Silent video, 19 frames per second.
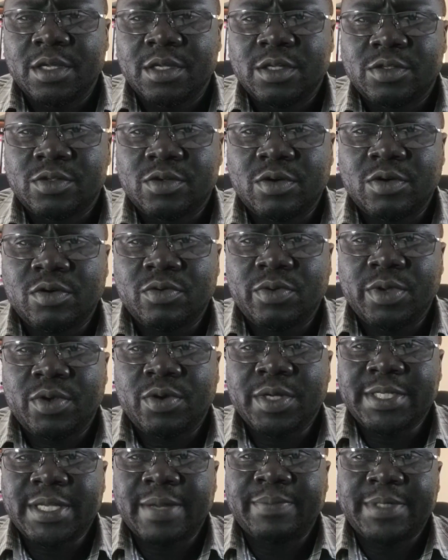So we
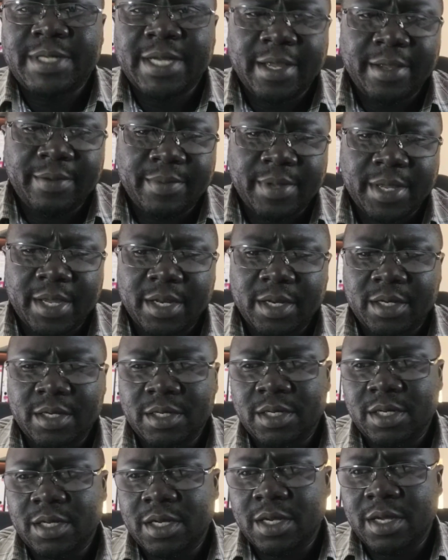got some time,
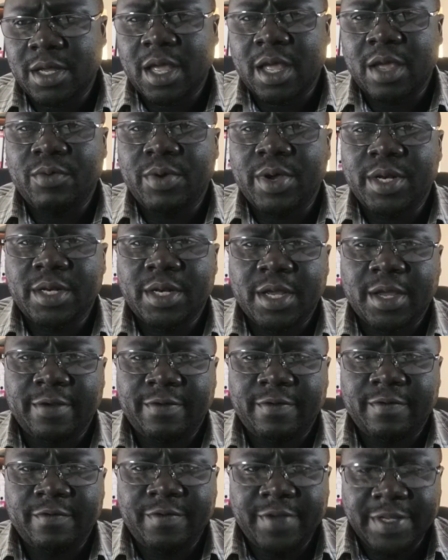and I
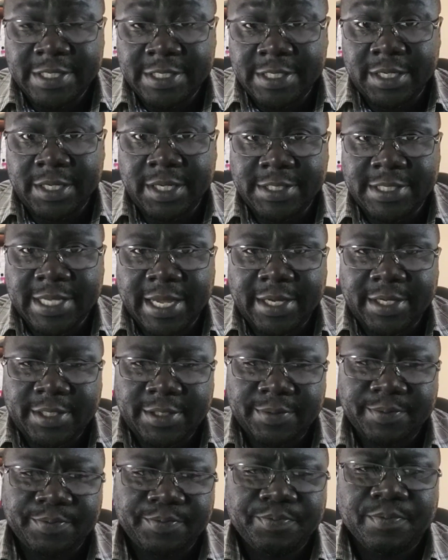visited the
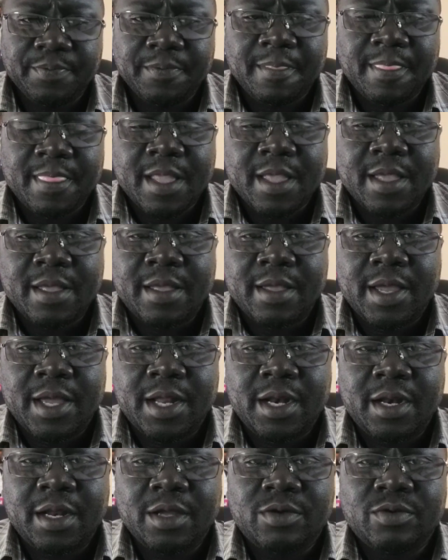site,
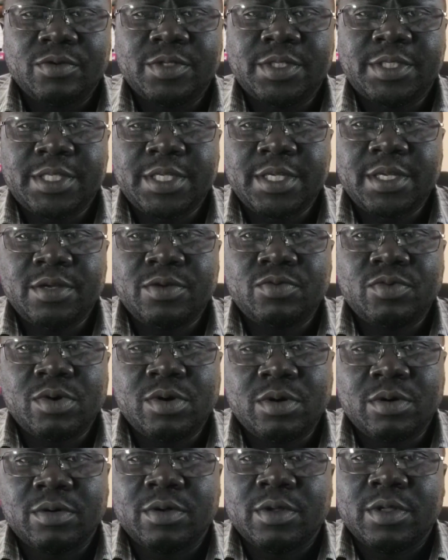and I could see,
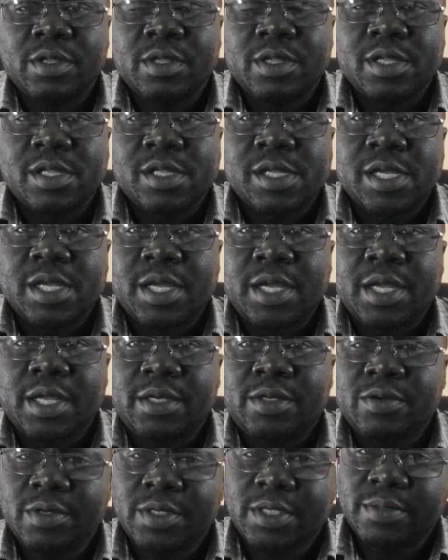I
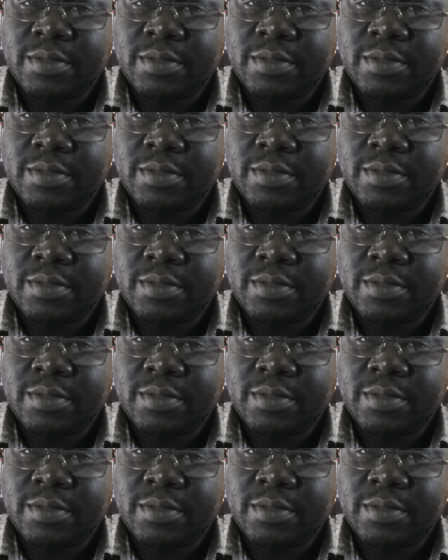told